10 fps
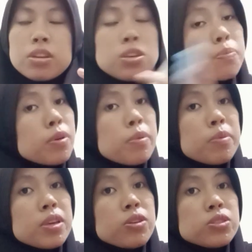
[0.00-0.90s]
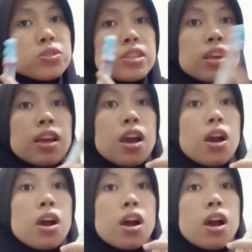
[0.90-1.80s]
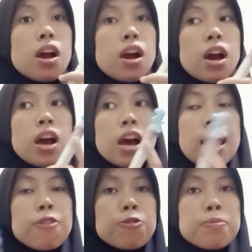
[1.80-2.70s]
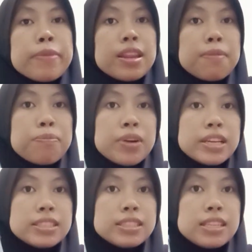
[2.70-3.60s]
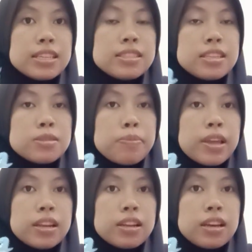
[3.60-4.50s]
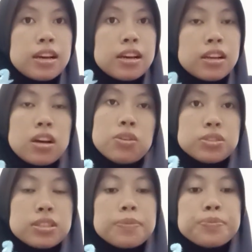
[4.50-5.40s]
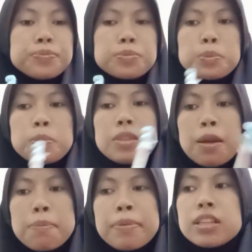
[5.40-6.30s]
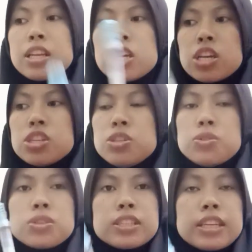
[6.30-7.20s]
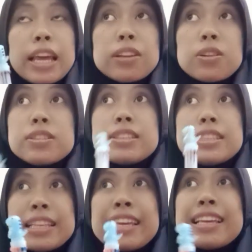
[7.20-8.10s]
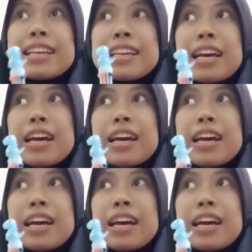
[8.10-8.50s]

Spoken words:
probably going to think, how many price is this pen cost? But you cannot think